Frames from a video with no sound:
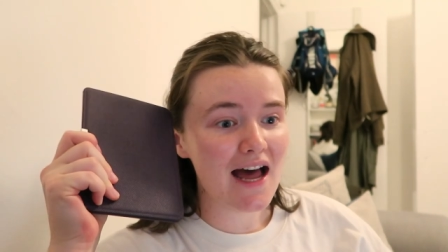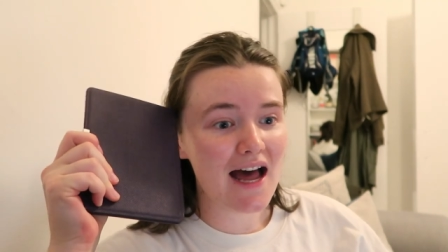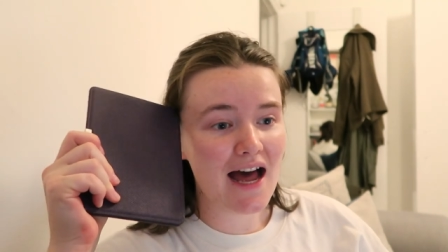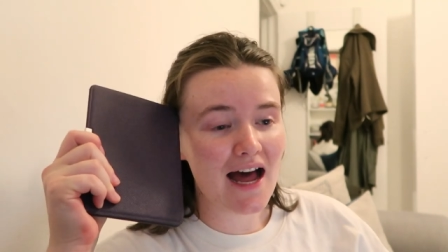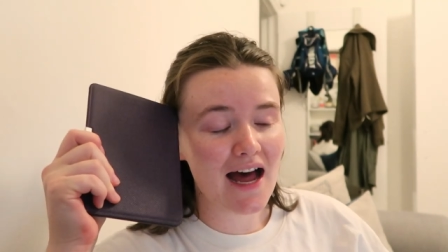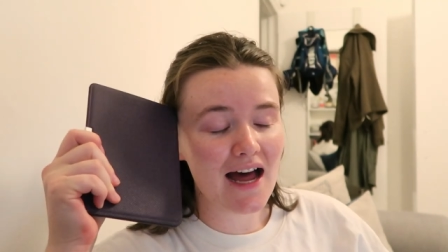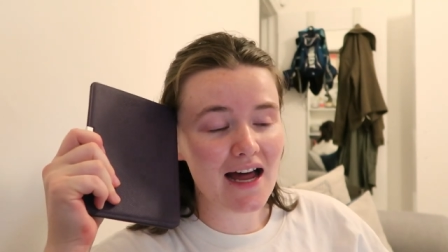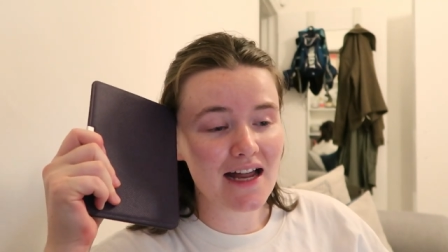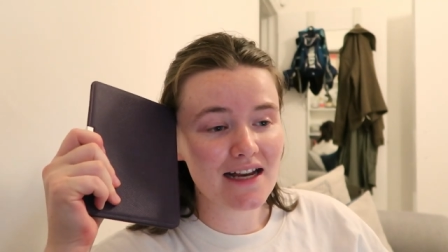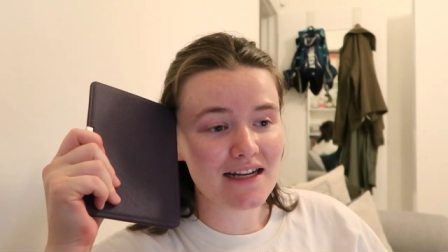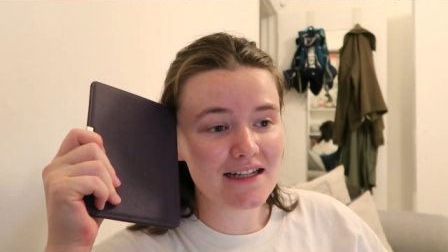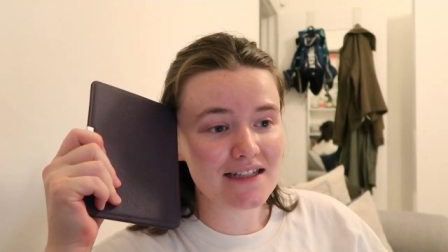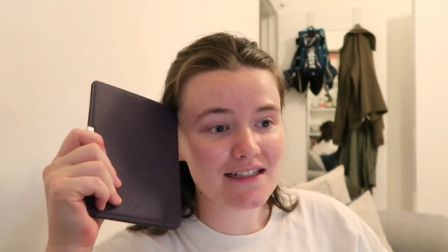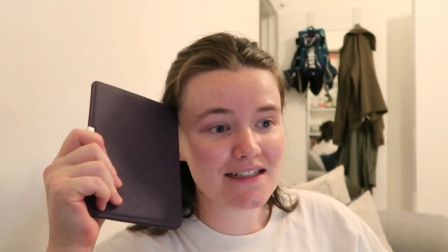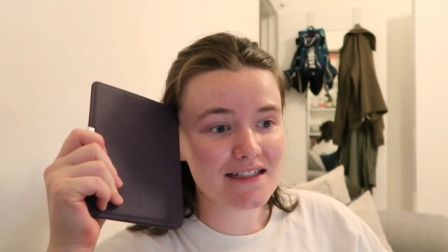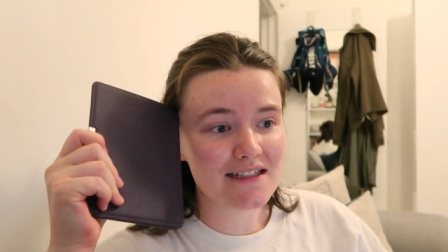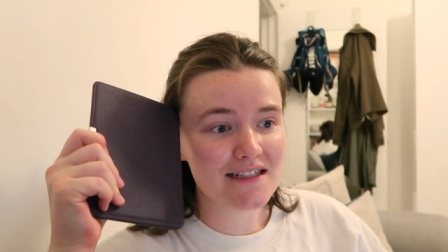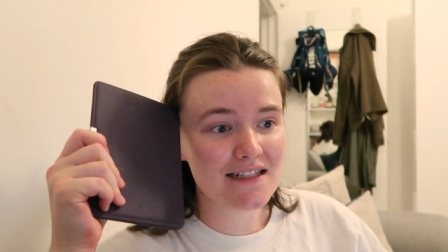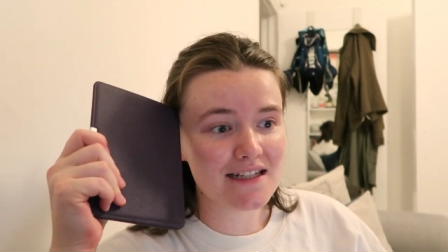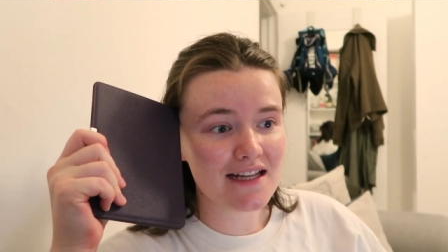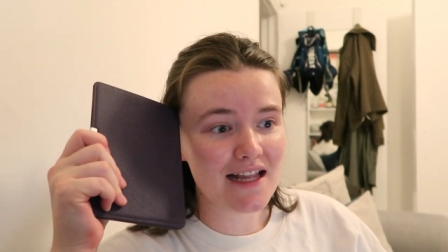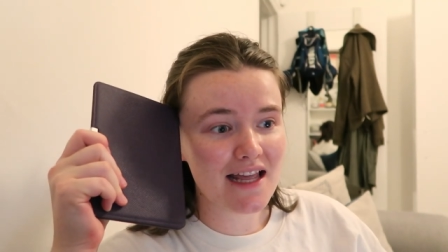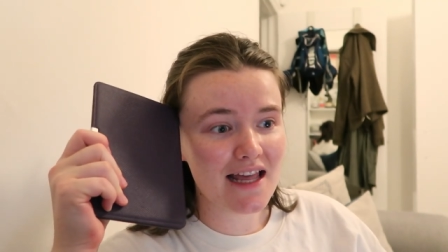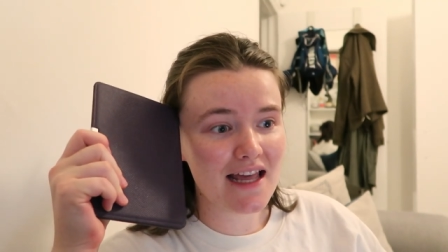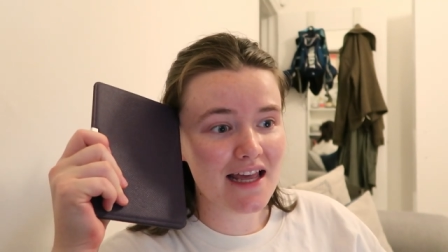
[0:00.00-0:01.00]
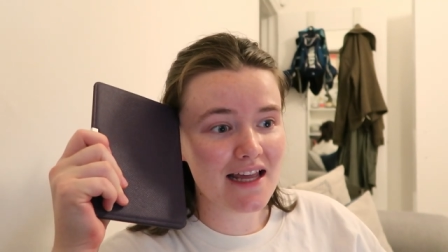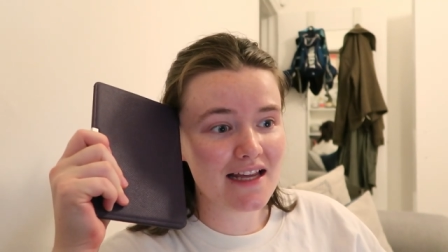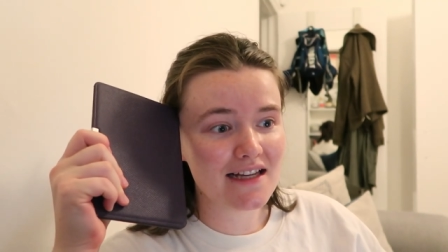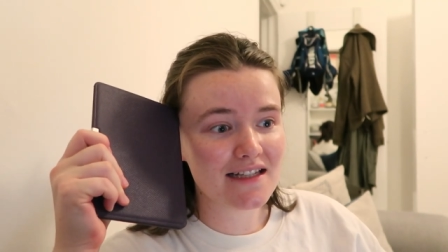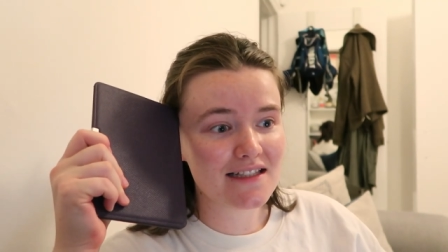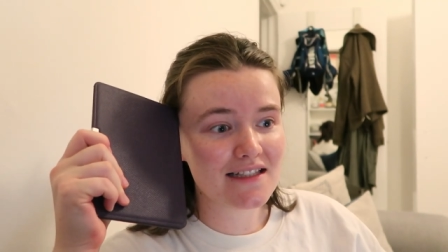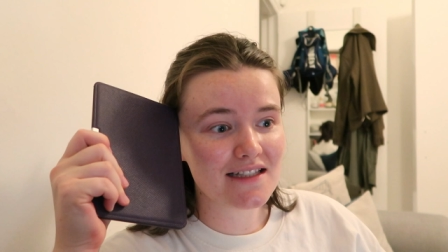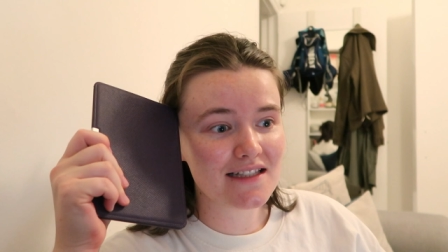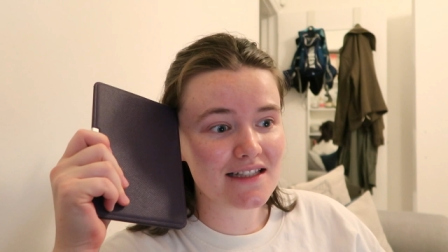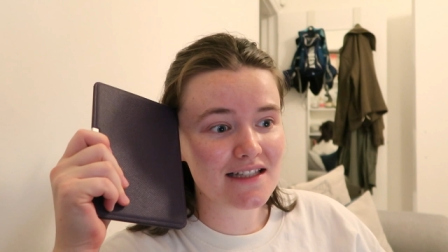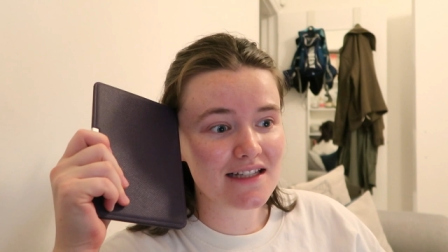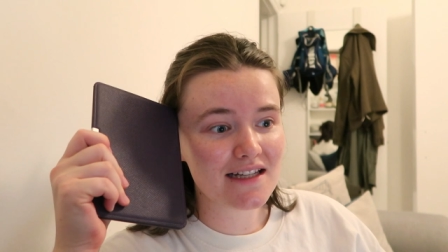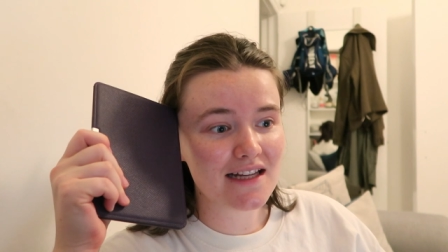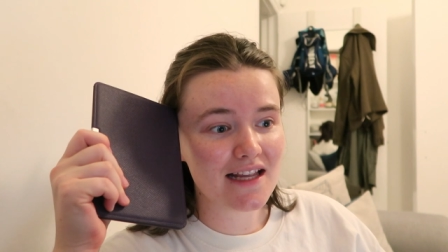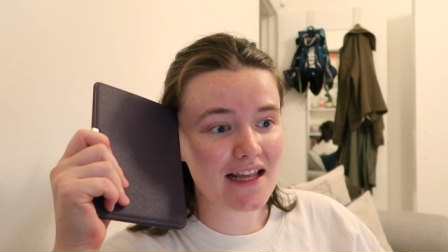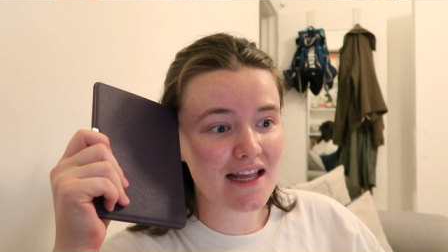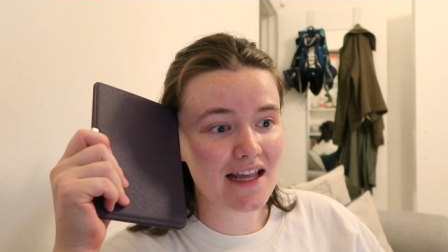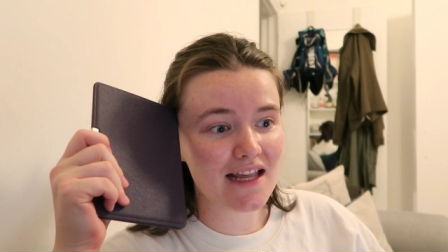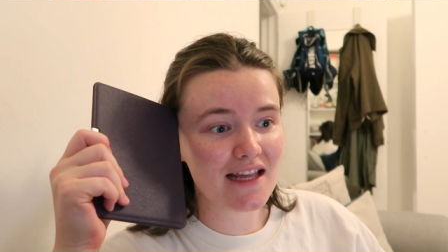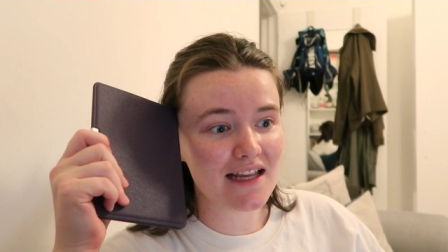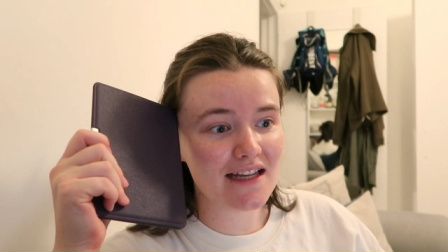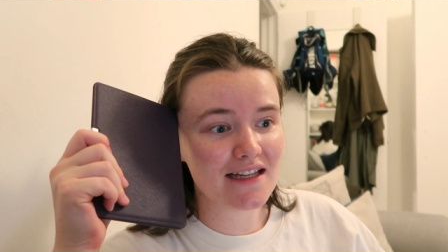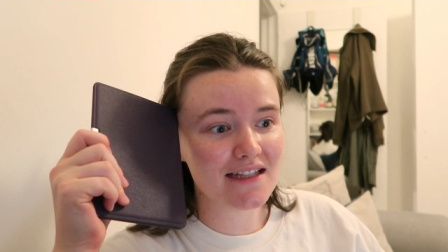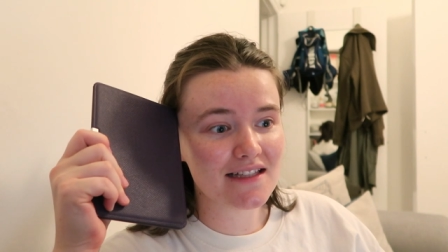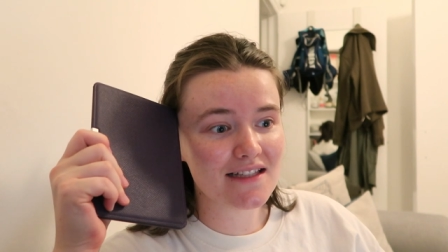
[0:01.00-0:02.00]
and it
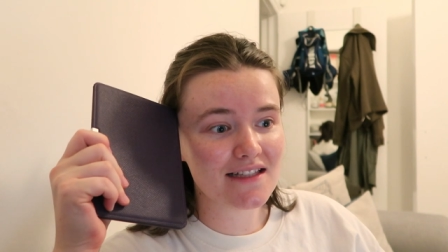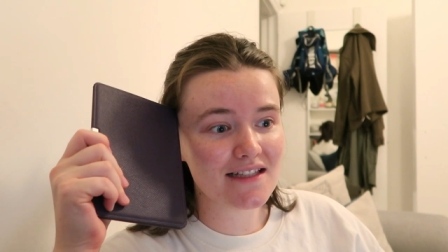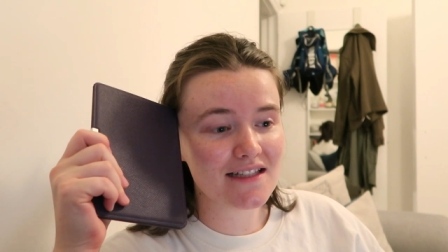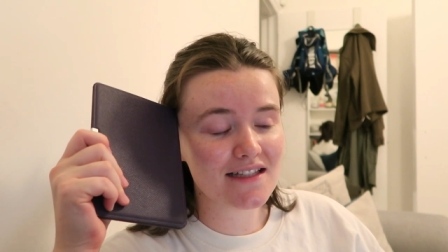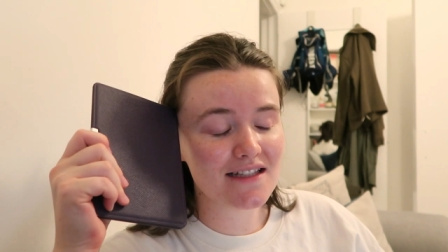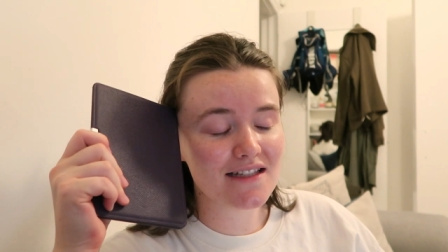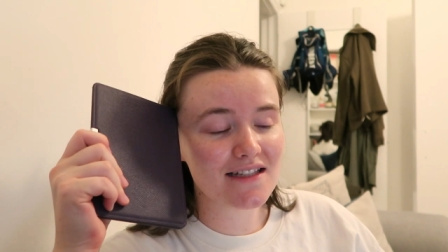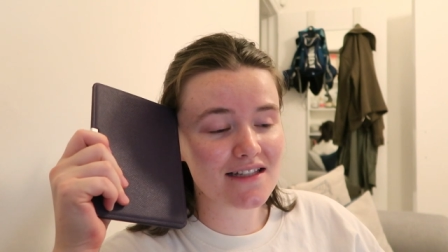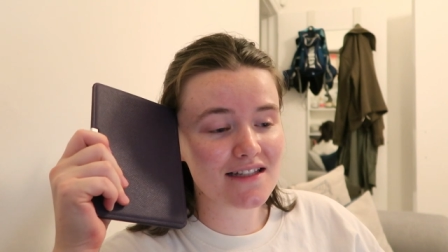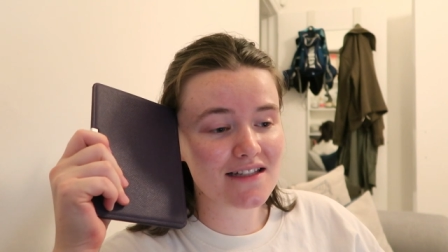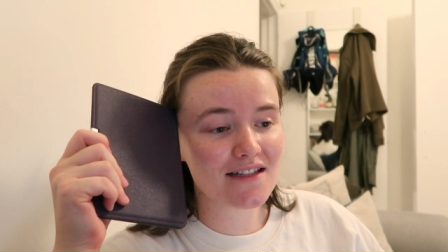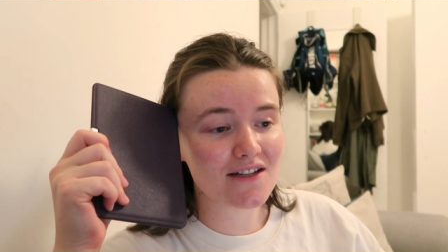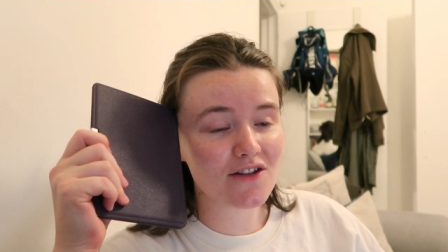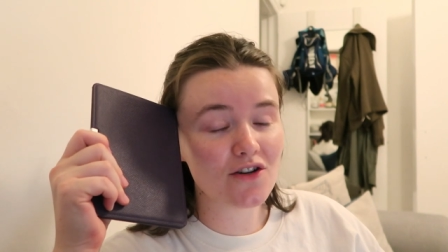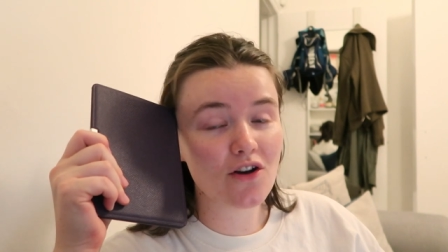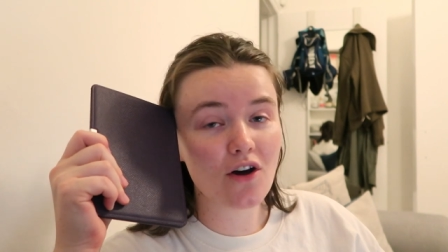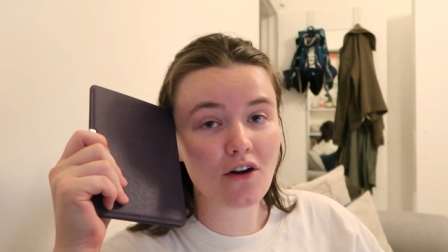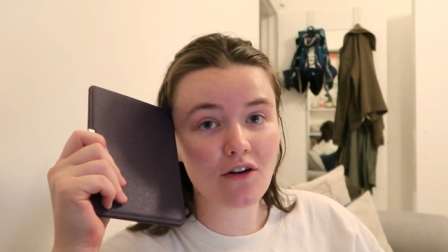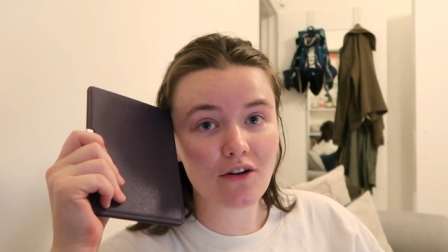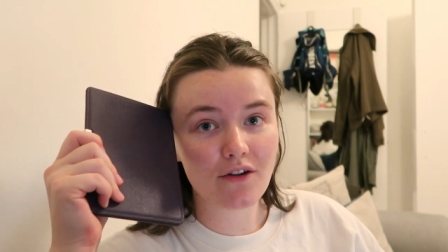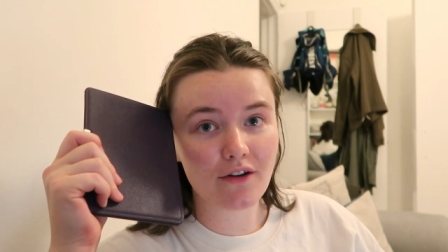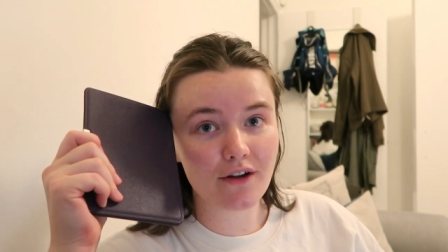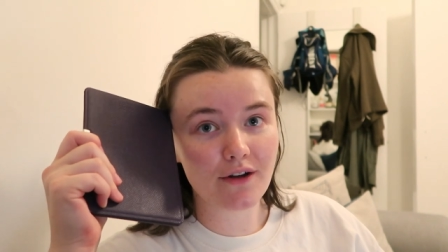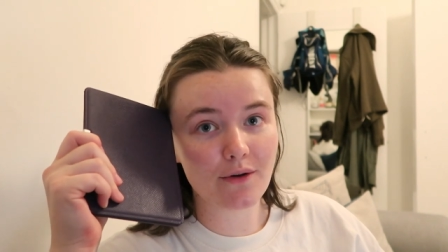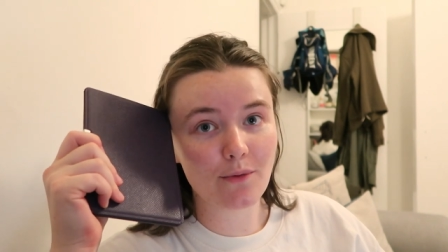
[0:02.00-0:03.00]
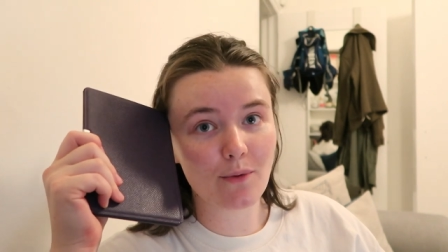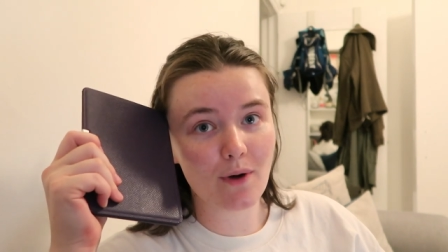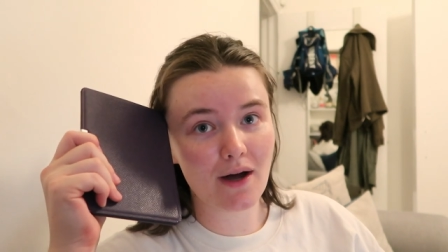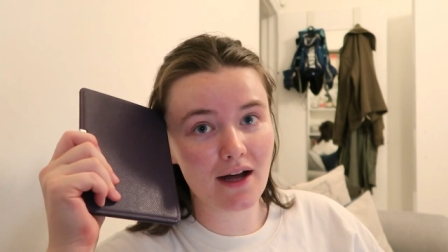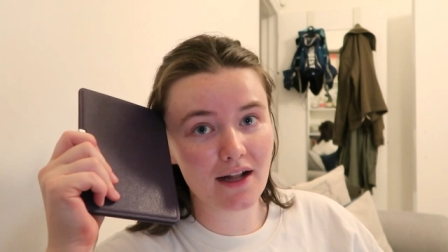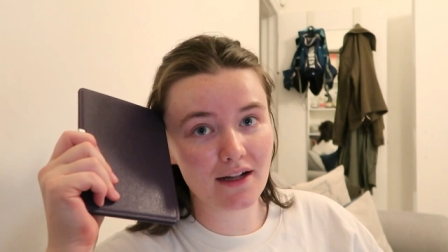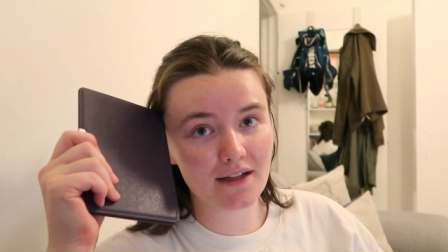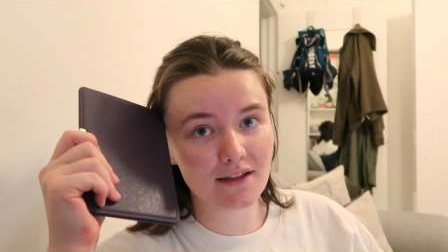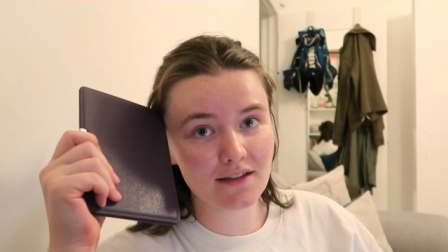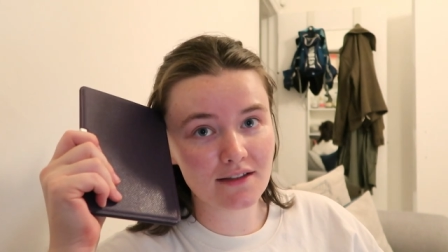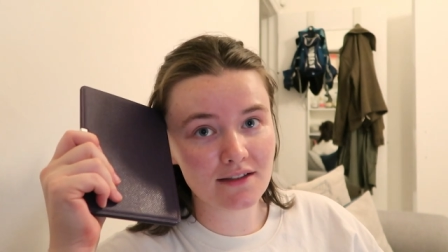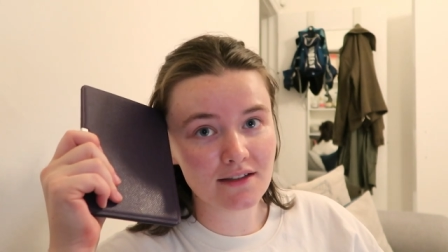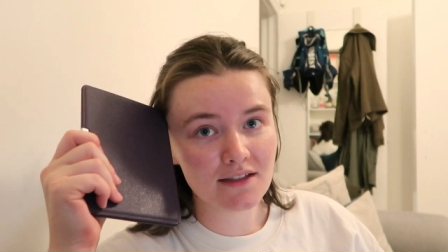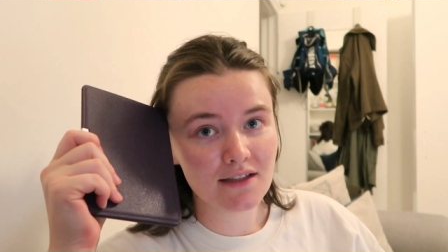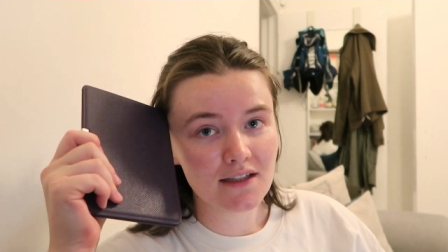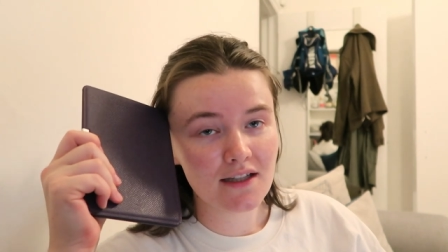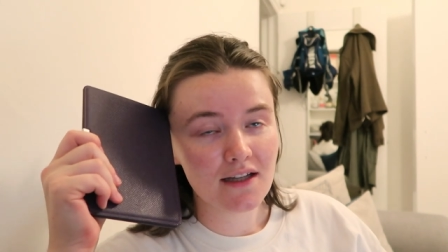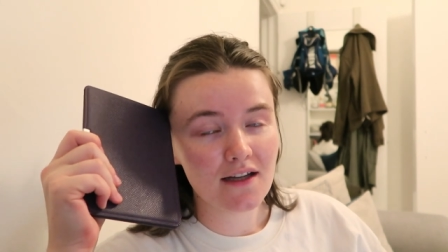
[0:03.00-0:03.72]
is not going well.